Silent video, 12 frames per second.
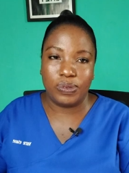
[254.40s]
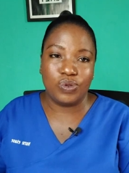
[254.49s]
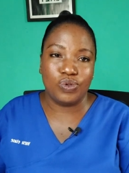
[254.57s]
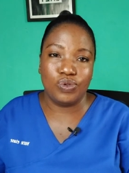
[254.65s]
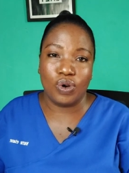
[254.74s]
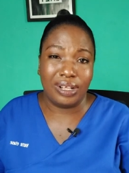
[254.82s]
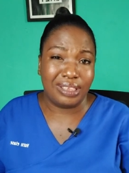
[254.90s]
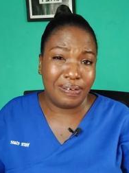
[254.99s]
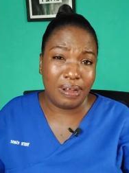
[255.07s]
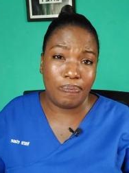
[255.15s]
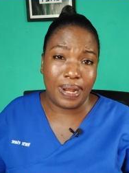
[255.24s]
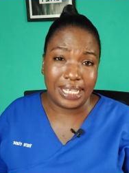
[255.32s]
two or
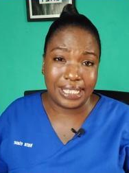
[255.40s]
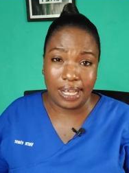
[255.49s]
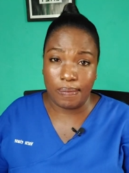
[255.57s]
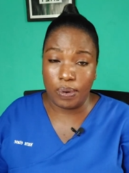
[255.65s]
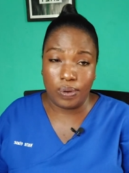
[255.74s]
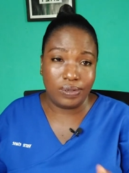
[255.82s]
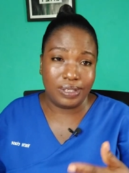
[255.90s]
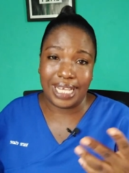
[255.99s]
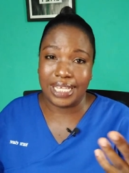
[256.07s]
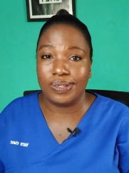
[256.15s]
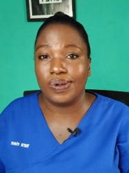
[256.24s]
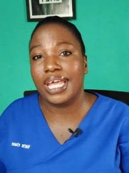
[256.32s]
three plastic bowls
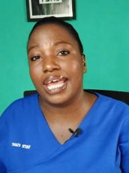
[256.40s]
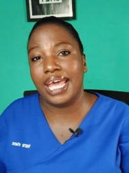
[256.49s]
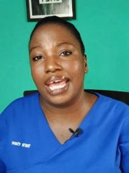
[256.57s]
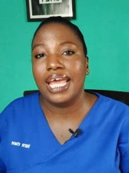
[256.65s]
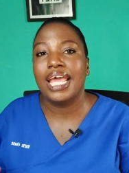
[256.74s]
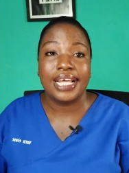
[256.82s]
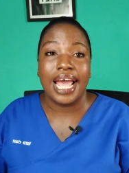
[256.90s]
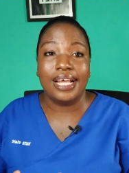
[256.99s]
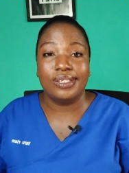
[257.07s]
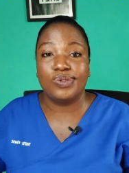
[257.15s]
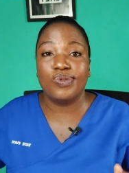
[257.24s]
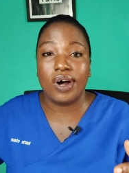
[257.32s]
that's okay
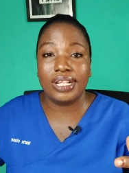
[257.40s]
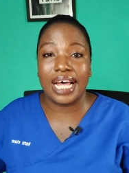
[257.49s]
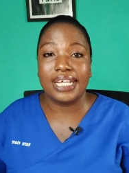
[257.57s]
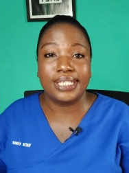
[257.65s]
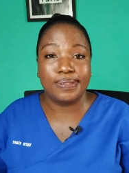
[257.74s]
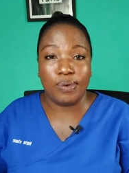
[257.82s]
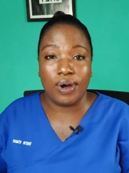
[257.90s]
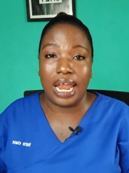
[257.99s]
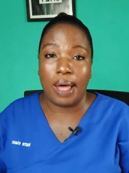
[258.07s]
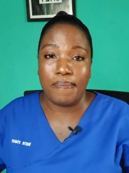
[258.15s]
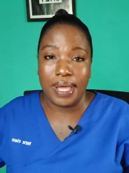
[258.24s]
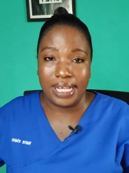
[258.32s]
and two other
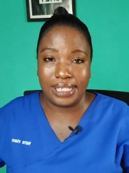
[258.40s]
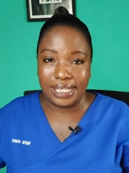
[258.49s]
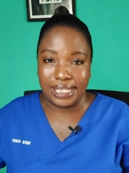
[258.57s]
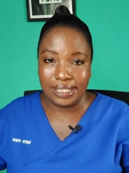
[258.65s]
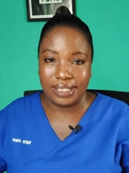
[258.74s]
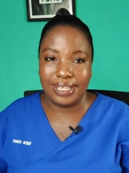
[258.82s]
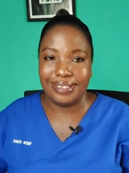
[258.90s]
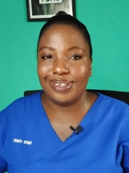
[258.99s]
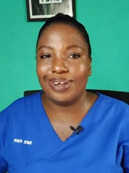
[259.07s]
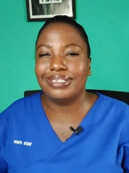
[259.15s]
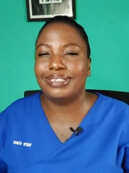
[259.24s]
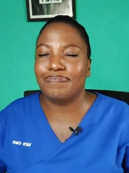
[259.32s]
smaller basins it's
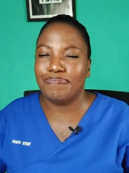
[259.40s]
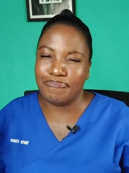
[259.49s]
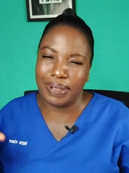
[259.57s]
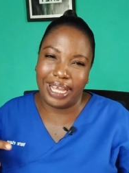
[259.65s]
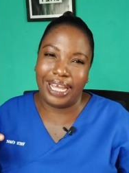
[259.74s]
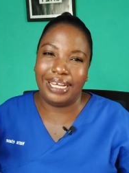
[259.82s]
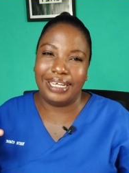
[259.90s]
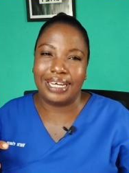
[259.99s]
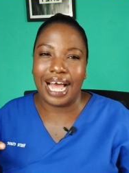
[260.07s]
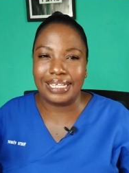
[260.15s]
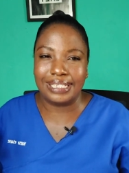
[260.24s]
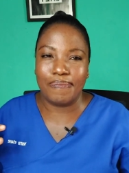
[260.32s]
not big
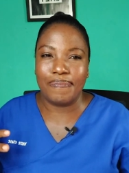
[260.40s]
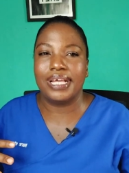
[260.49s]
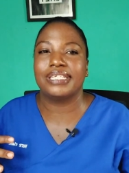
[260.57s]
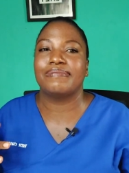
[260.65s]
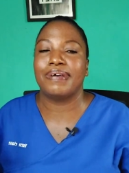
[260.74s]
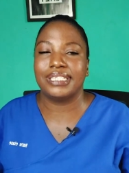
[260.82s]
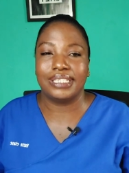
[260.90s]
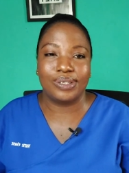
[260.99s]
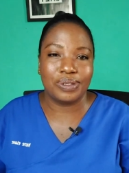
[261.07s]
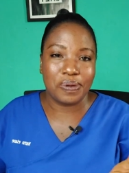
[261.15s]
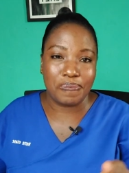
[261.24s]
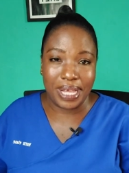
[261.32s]
as a basin but it's
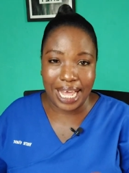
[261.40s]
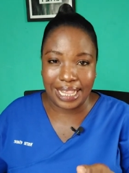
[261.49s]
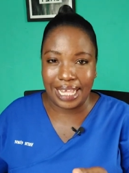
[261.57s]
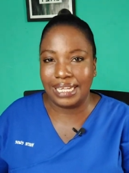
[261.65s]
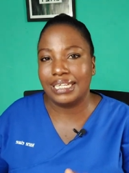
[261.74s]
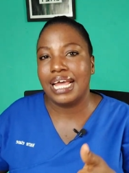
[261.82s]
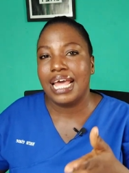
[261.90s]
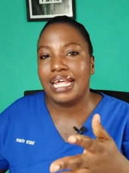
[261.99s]
also bigger than